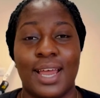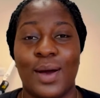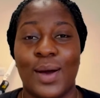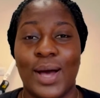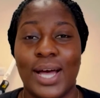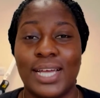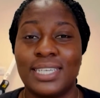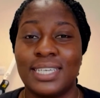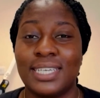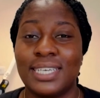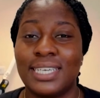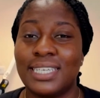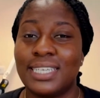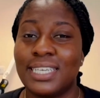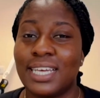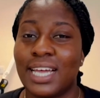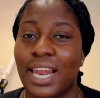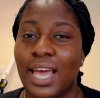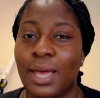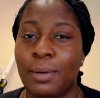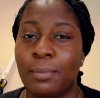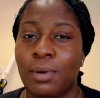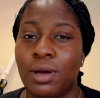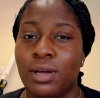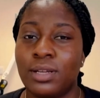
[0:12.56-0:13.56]
as a
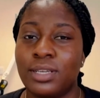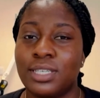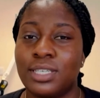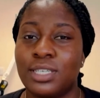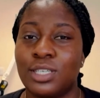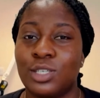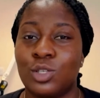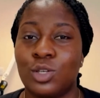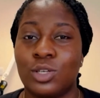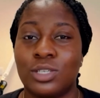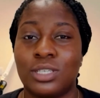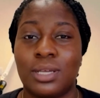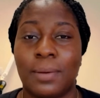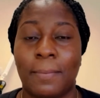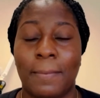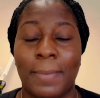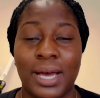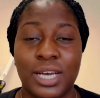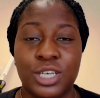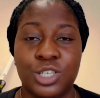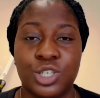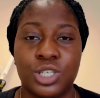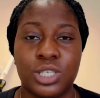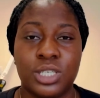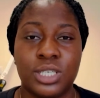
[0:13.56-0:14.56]
disclaimer, this is not to bash
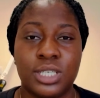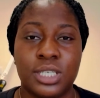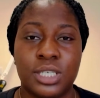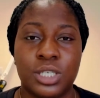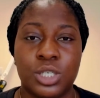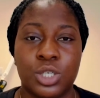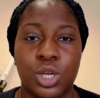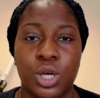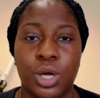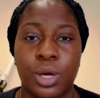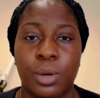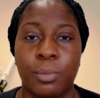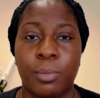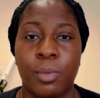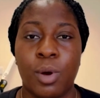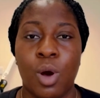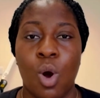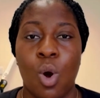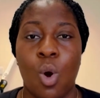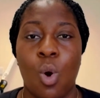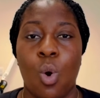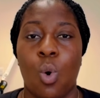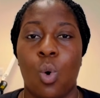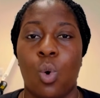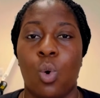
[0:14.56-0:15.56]
the system
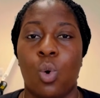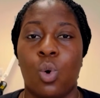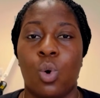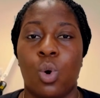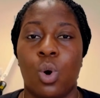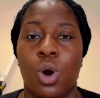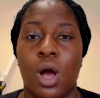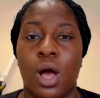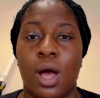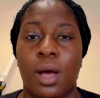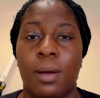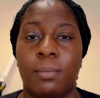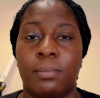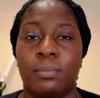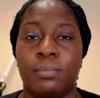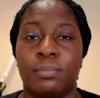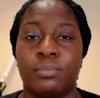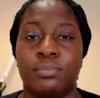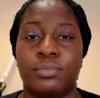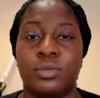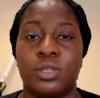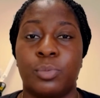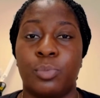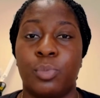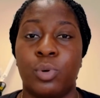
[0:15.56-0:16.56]
or
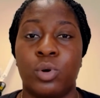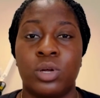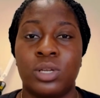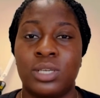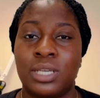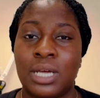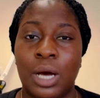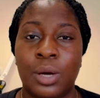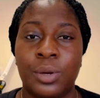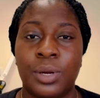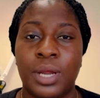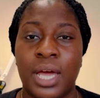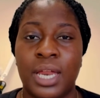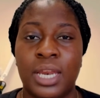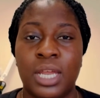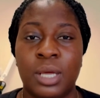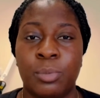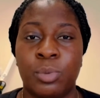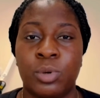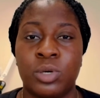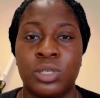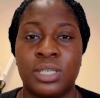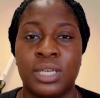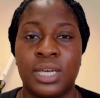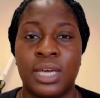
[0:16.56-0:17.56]
to put down
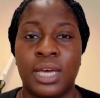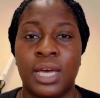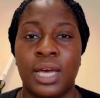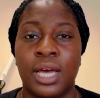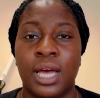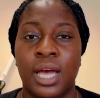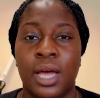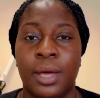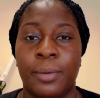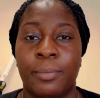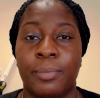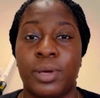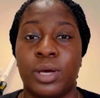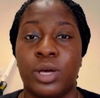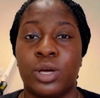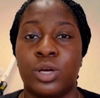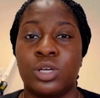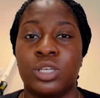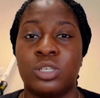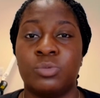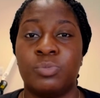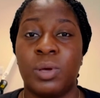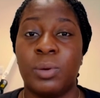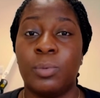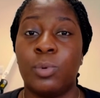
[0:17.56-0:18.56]
anybody, because
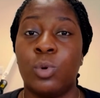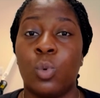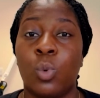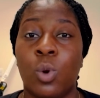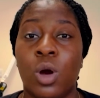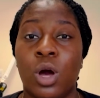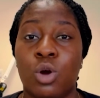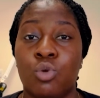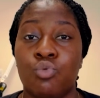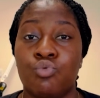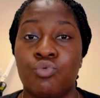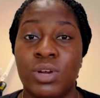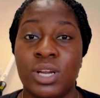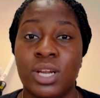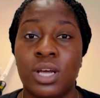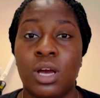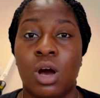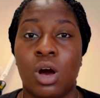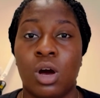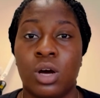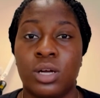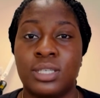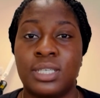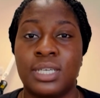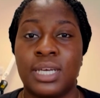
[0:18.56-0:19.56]
people work really
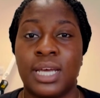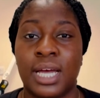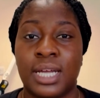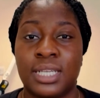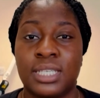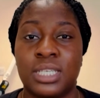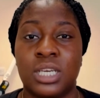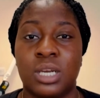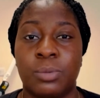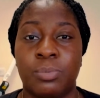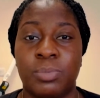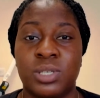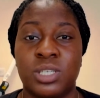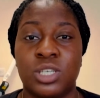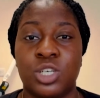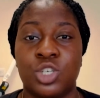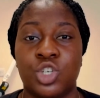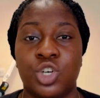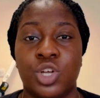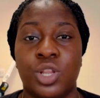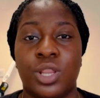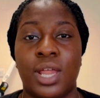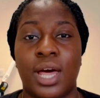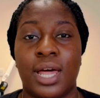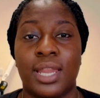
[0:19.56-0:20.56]
hard to get to the position
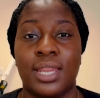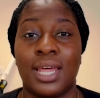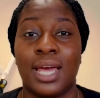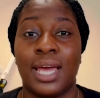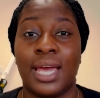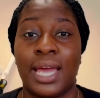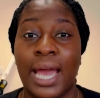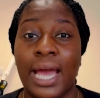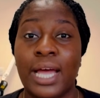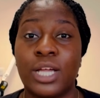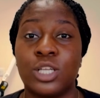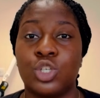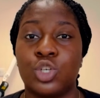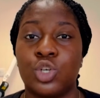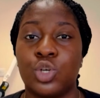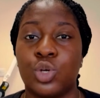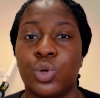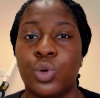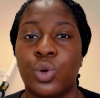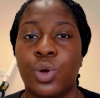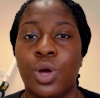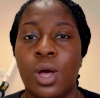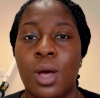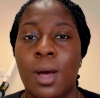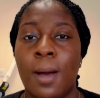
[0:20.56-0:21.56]
that they get to,
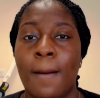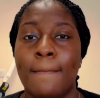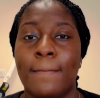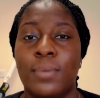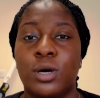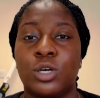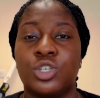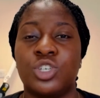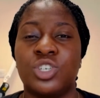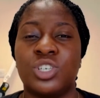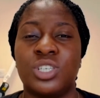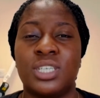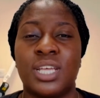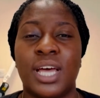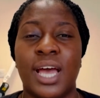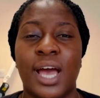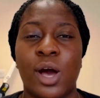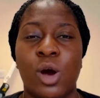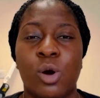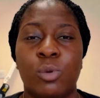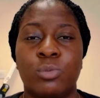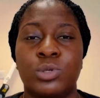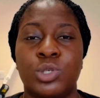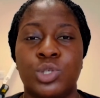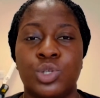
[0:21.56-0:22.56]
but just to
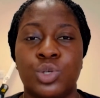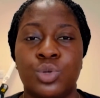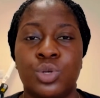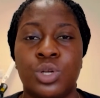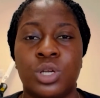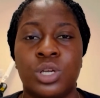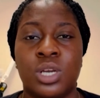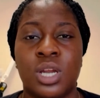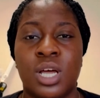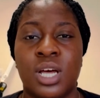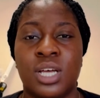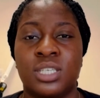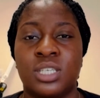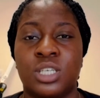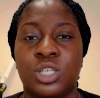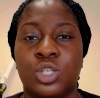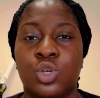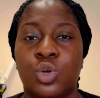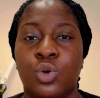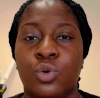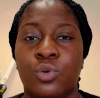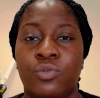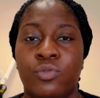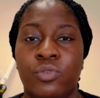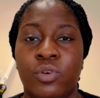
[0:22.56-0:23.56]
help student nurses
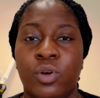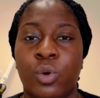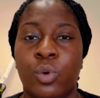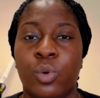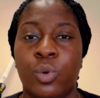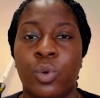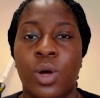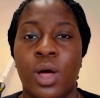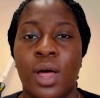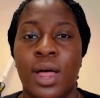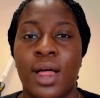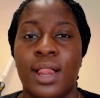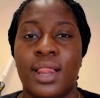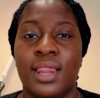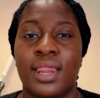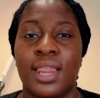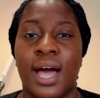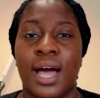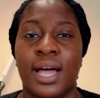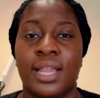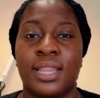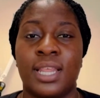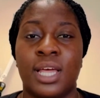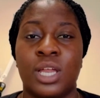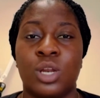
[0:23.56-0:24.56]
who feel that
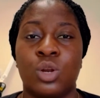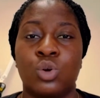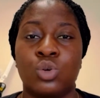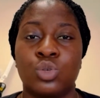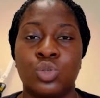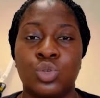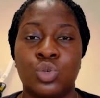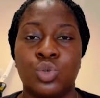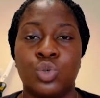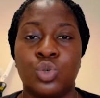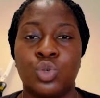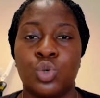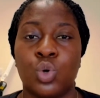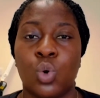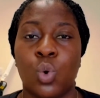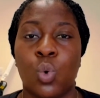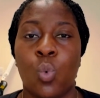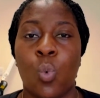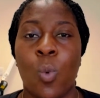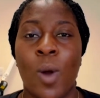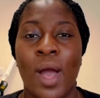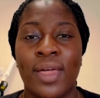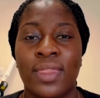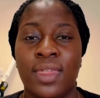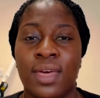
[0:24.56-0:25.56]
they're not too sure
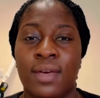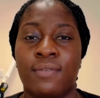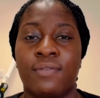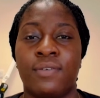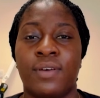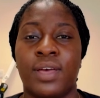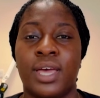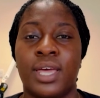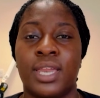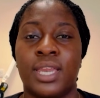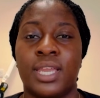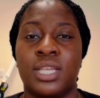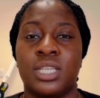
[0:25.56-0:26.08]
where they fit in